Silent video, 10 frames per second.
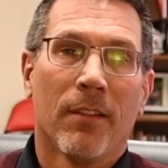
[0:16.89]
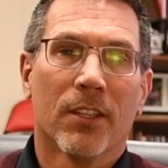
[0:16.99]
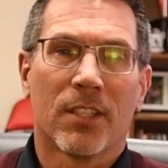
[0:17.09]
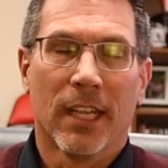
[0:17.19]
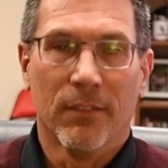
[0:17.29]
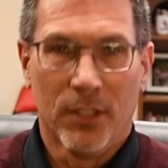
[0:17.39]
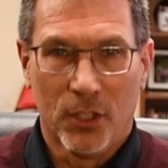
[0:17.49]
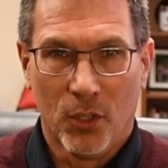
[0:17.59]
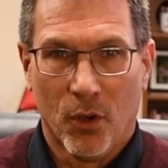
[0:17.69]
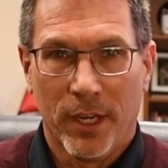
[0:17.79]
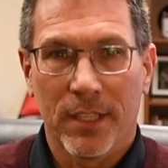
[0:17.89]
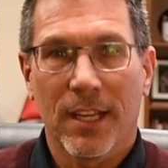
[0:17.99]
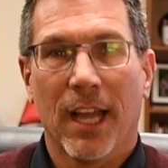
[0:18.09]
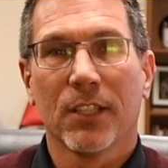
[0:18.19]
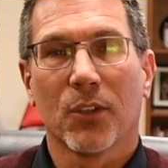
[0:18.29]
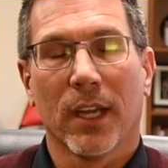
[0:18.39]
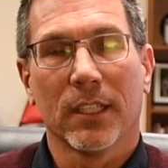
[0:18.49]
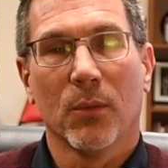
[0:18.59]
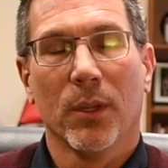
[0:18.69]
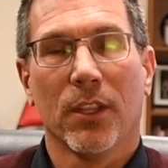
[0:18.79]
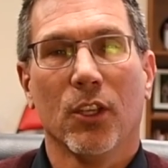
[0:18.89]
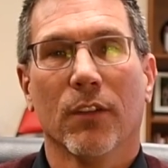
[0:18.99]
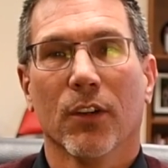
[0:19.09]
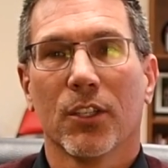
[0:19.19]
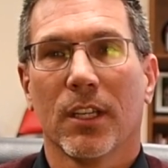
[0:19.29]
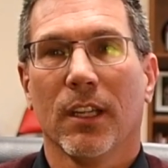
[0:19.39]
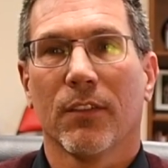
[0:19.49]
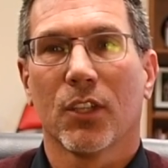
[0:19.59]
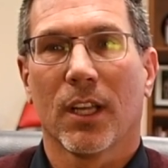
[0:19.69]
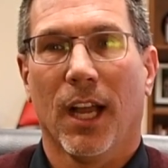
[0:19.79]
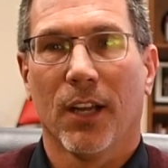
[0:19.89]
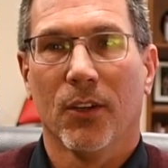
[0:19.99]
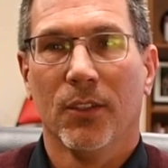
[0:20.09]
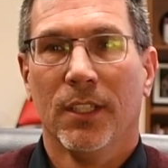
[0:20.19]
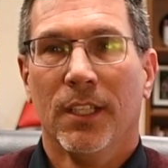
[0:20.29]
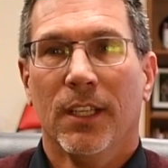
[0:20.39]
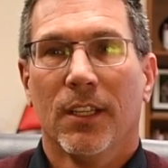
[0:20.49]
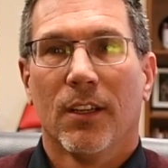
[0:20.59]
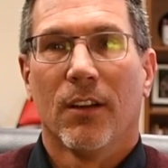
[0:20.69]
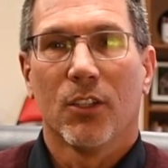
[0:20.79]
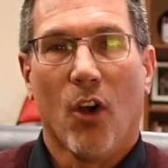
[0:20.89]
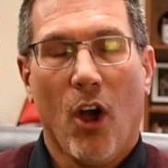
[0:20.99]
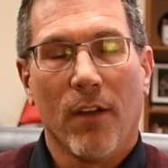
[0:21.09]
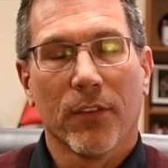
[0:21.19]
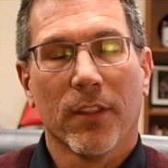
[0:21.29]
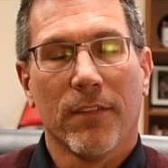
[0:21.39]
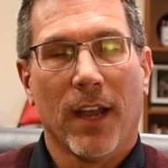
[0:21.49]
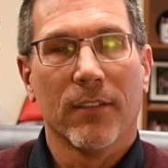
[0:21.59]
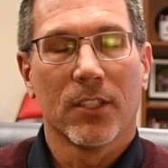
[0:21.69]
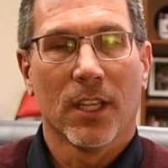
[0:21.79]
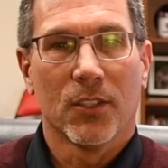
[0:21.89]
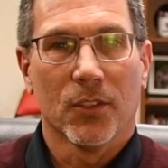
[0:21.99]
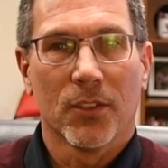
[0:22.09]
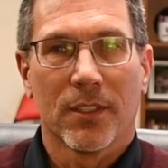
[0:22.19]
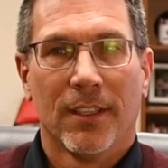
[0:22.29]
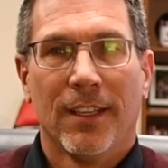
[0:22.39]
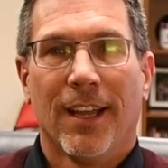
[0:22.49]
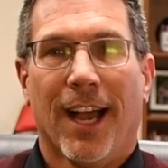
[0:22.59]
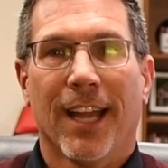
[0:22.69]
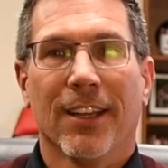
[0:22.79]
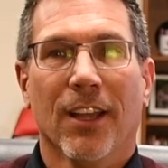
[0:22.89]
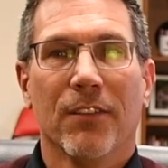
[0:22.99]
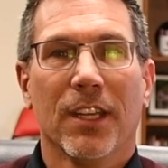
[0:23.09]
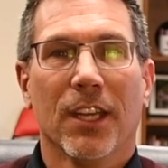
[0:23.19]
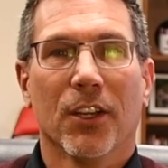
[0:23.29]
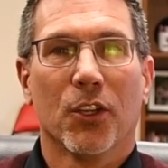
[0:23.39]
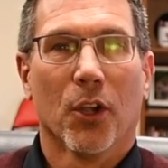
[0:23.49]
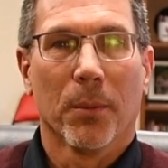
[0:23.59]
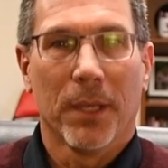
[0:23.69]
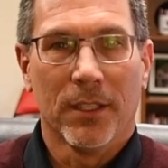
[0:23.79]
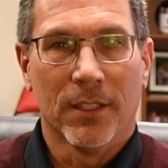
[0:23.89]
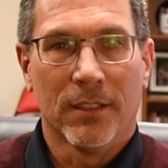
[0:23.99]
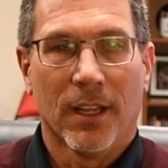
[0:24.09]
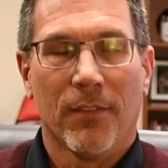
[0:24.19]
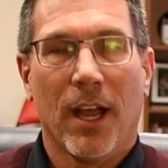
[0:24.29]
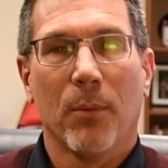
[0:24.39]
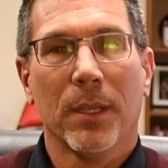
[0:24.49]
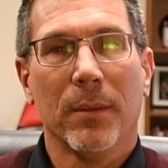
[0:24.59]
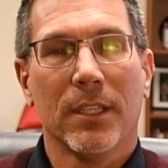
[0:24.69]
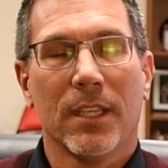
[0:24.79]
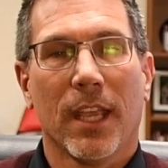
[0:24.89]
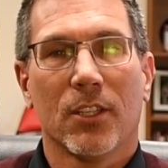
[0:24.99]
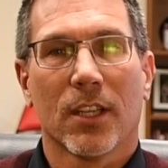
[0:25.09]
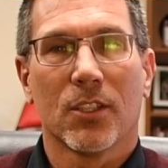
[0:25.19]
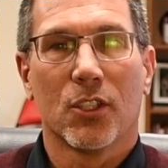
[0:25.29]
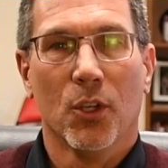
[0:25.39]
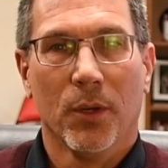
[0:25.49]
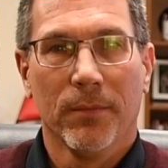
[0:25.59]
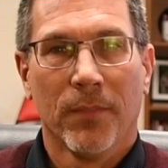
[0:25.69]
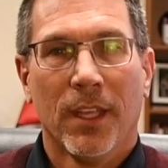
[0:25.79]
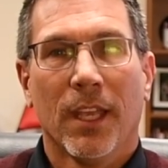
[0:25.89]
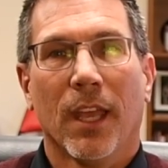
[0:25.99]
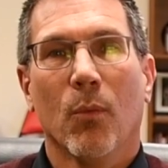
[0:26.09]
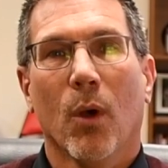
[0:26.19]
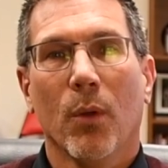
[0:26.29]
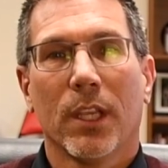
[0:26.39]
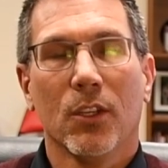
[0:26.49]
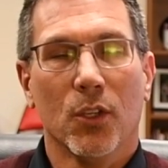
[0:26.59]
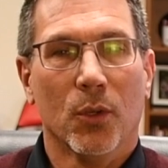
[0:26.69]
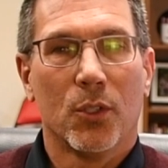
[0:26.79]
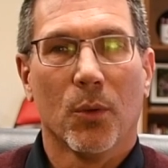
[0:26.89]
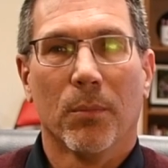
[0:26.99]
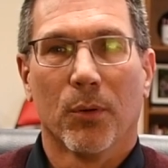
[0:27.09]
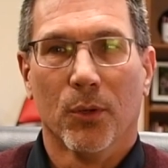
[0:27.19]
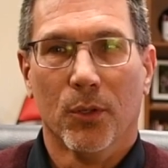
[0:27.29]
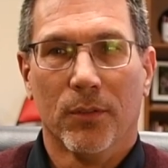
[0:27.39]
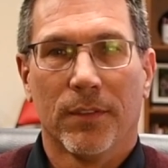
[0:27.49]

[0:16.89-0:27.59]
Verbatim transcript: The state of Illinois has contracted with the University of Chicago to offer the five essentials. I'd love to hear your opinion of how BBCHS is doing and what we can do to improve.